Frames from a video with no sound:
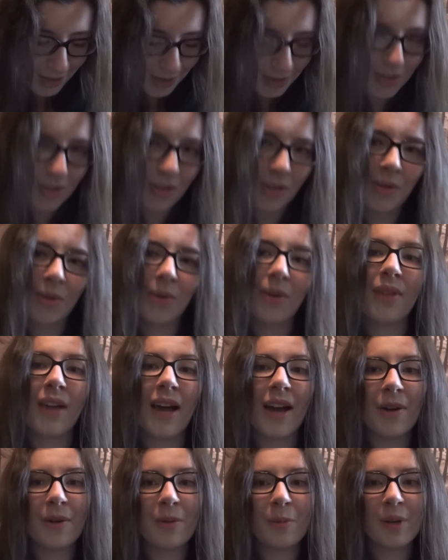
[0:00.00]
So
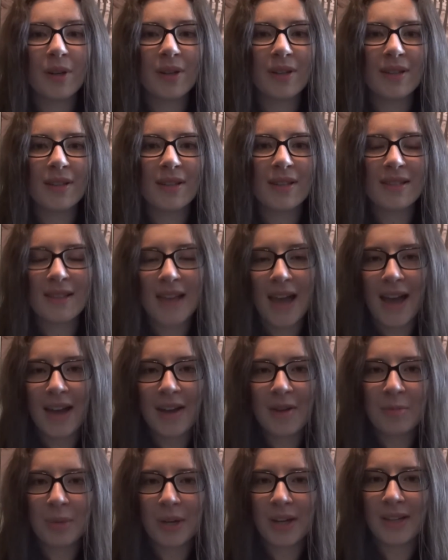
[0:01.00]
that was
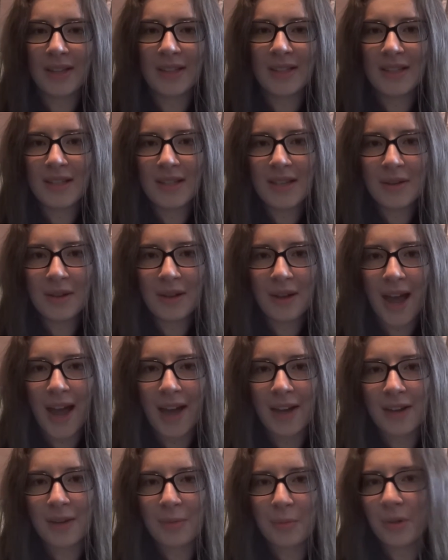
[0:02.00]
that, but he
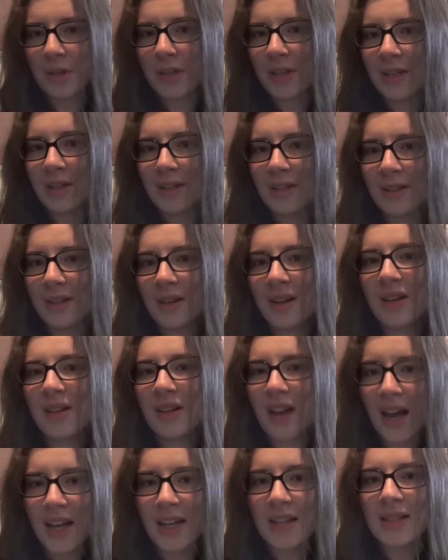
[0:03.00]
had a pretty
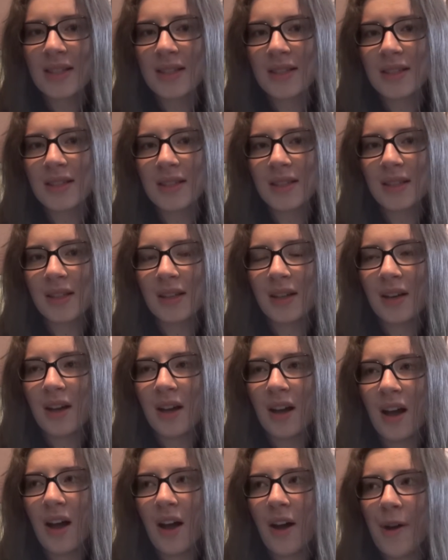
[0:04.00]
nice
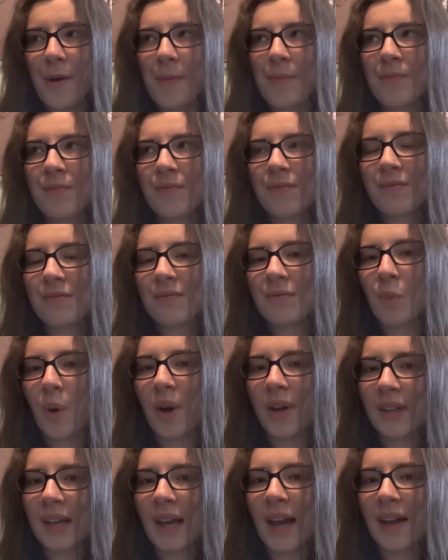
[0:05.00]

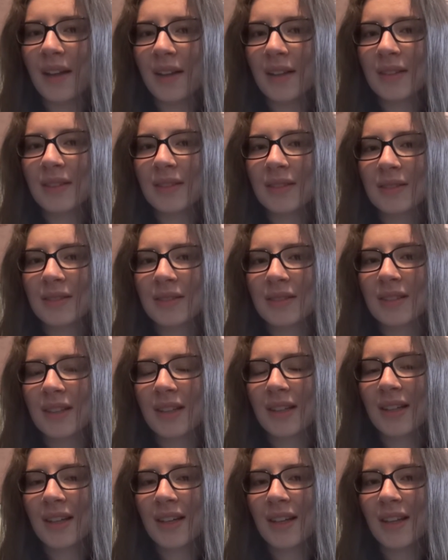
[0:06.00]
1 gallon.
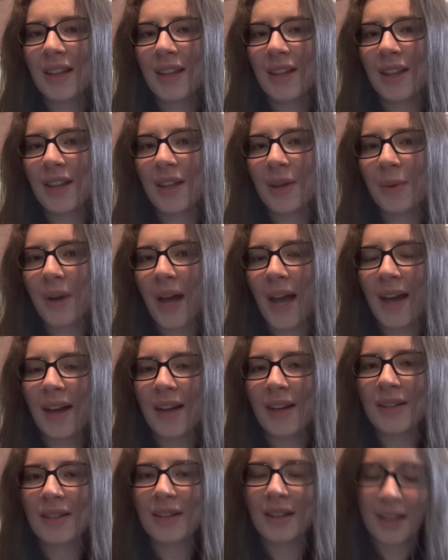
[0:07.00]
It
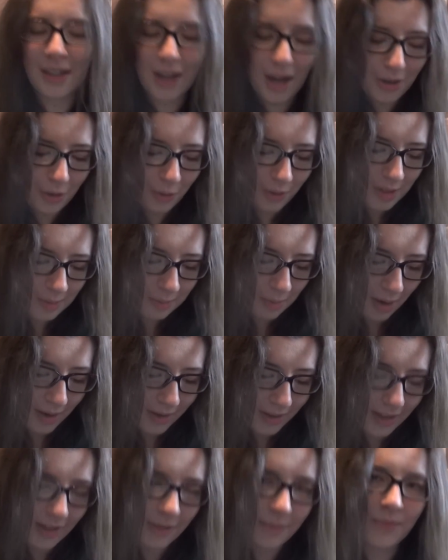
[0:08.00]
had, like, I always
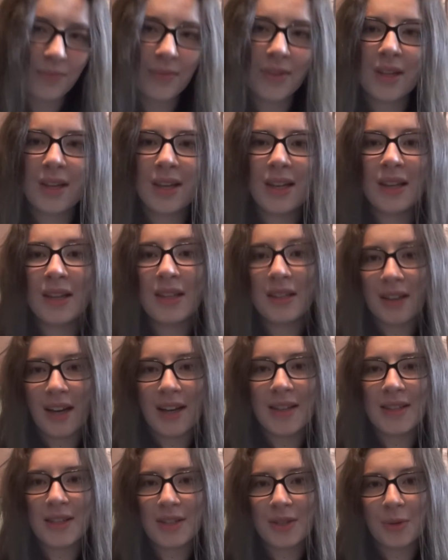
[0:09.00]
bought him the
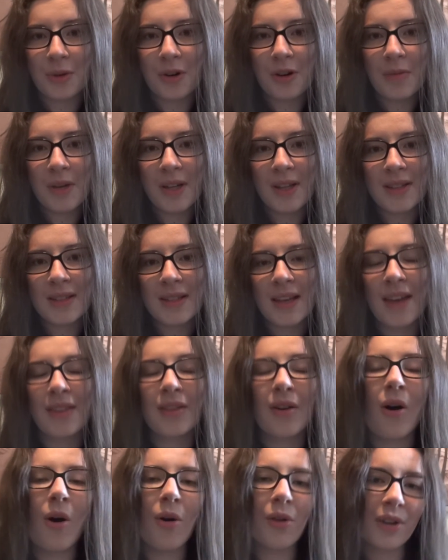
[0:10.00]
nicest ornaments and
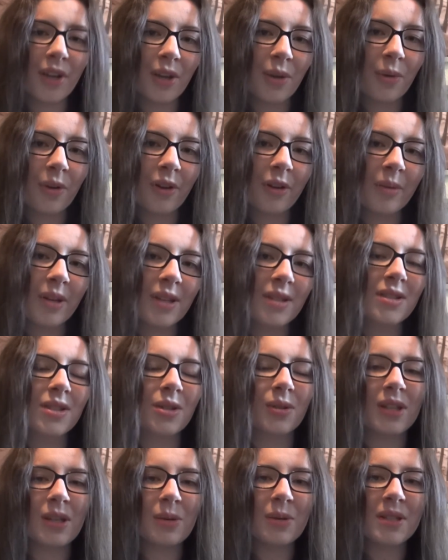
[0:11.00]
the holiday ornaments,
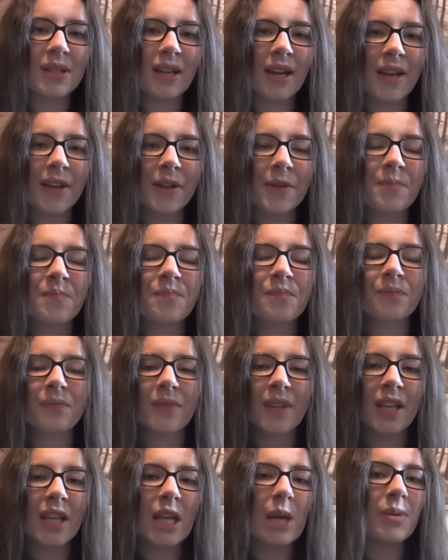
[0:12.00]
so he was
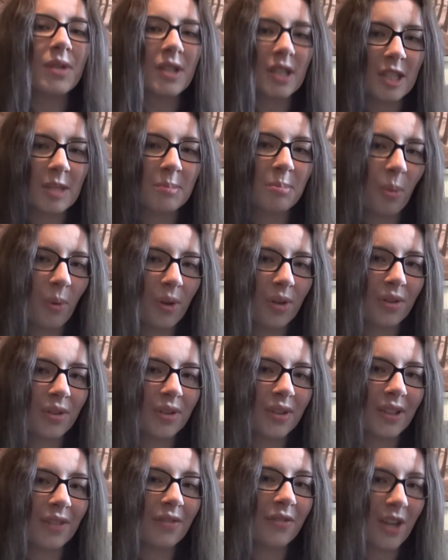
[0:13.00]
a
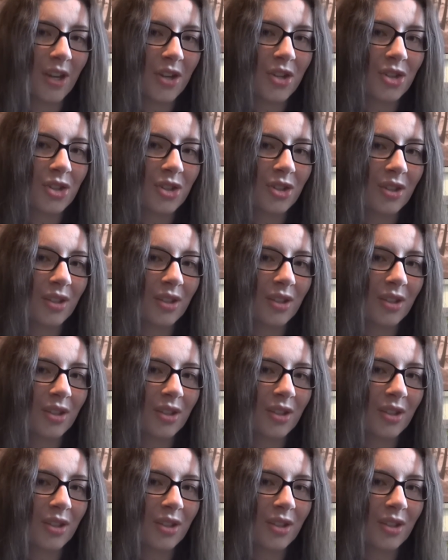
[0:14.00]
spoiled fish